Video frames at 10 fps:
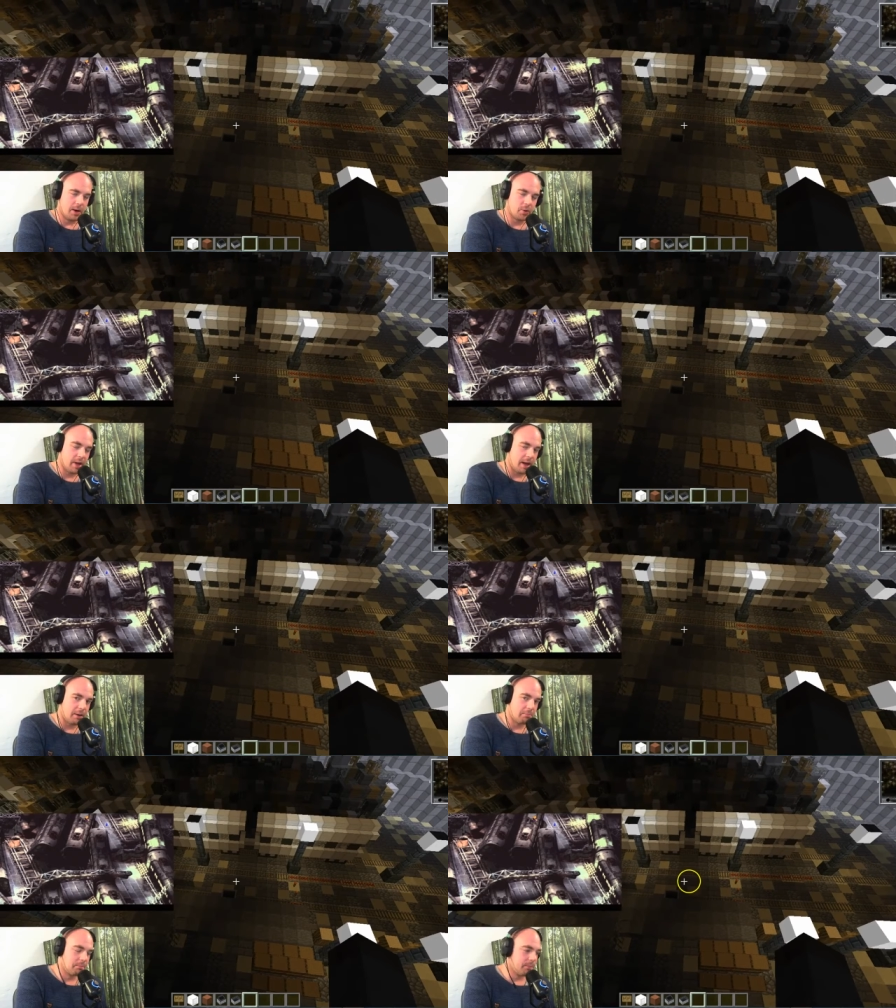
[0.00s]

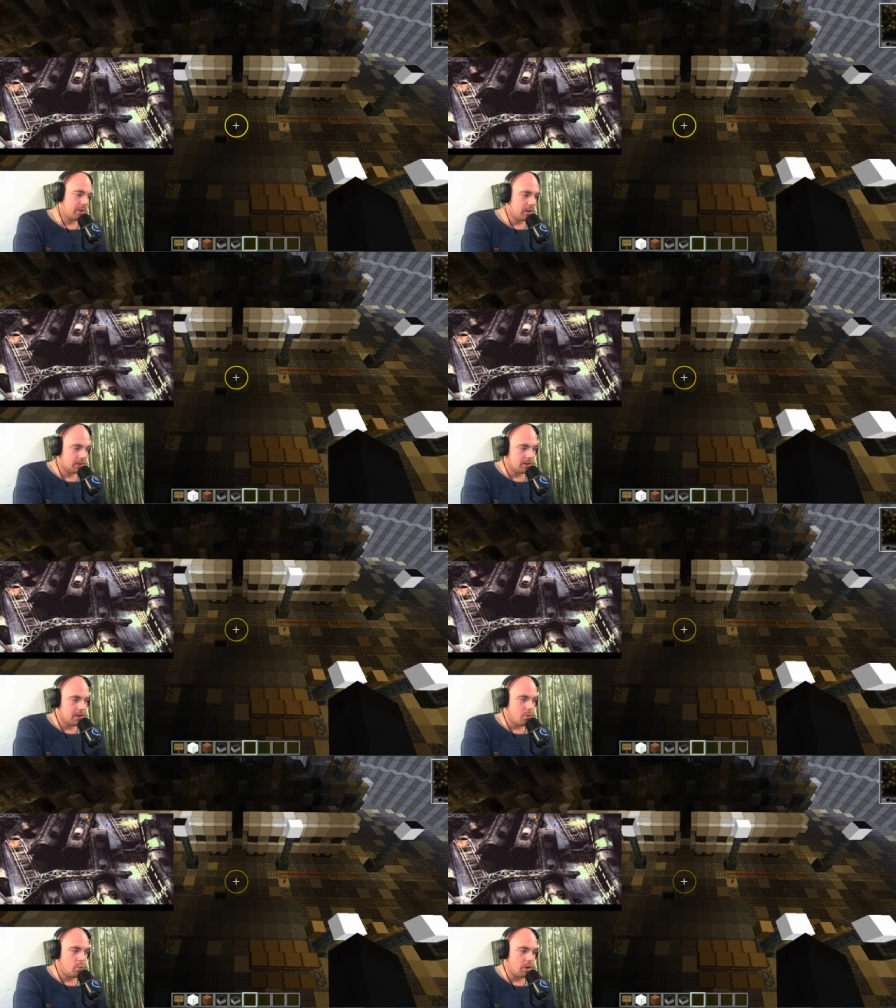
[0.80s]
Okay,
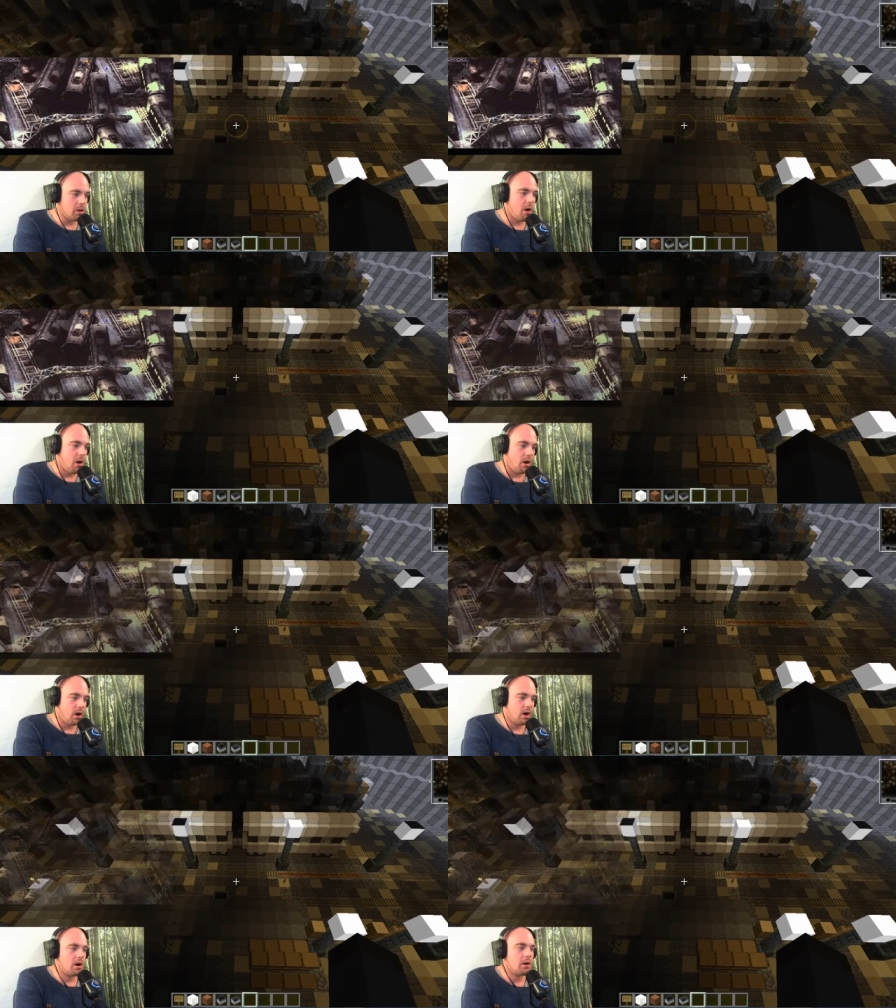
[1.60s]
we
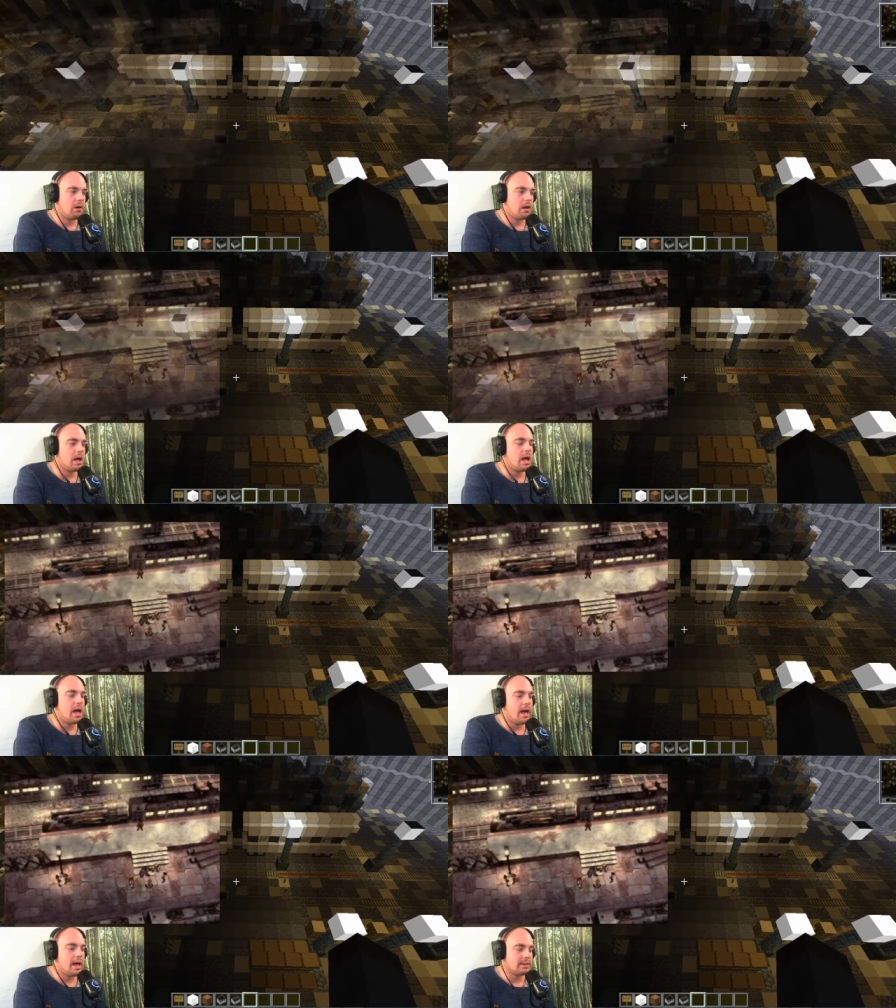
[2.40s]
are
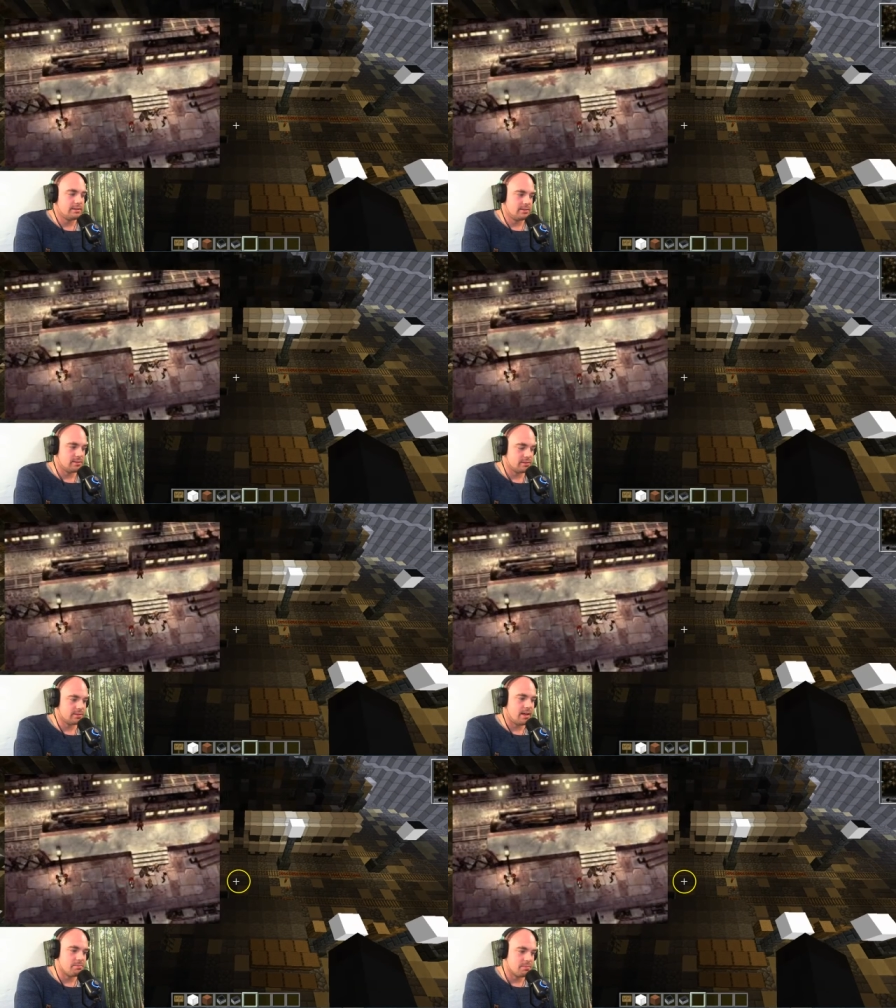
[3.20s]
at the
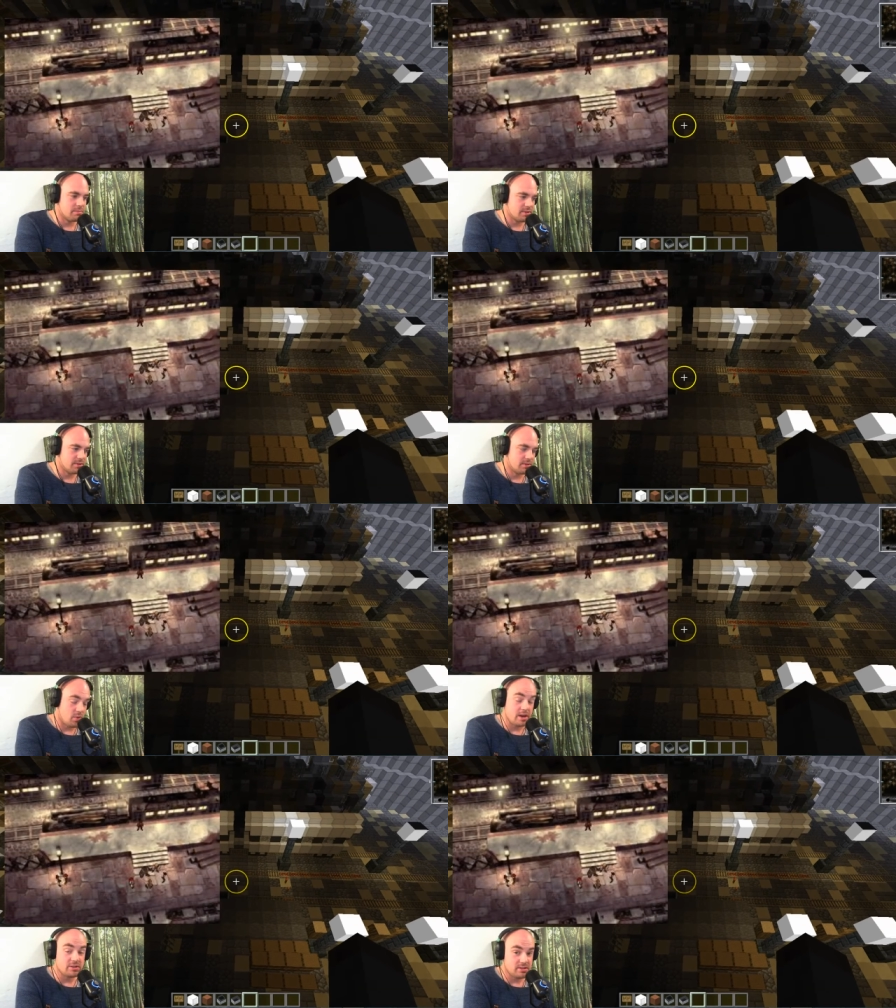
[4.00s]
slums
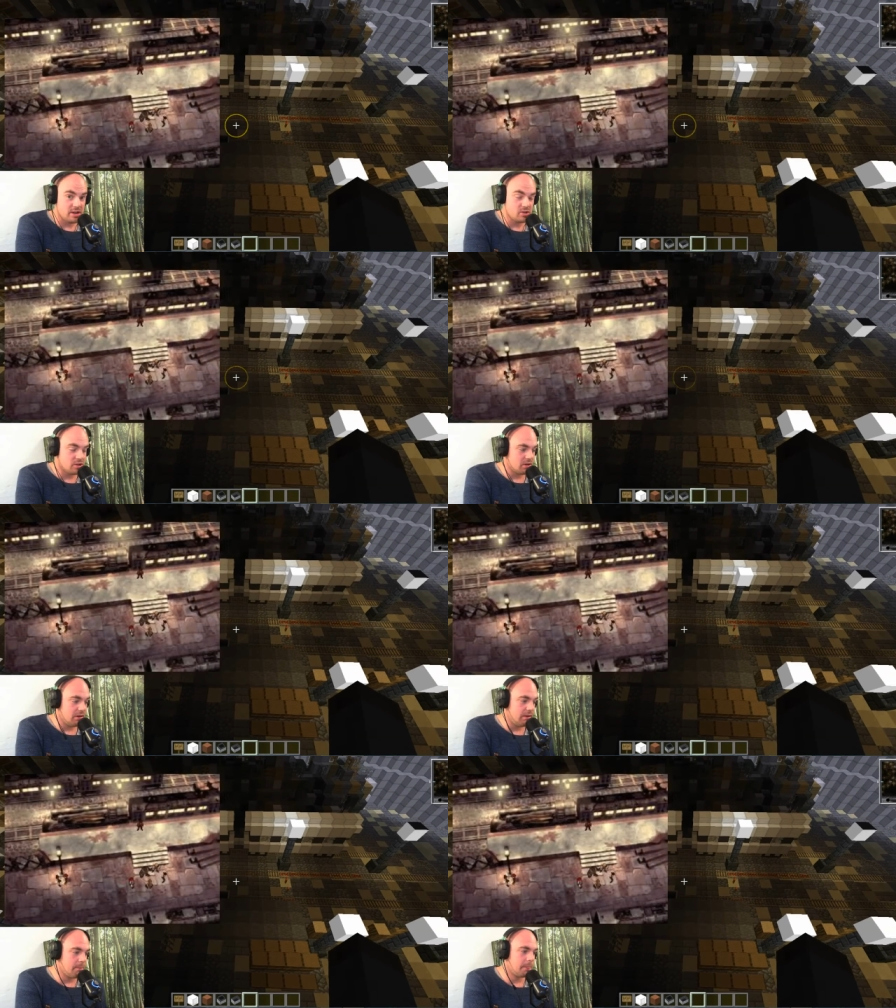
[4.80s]
train station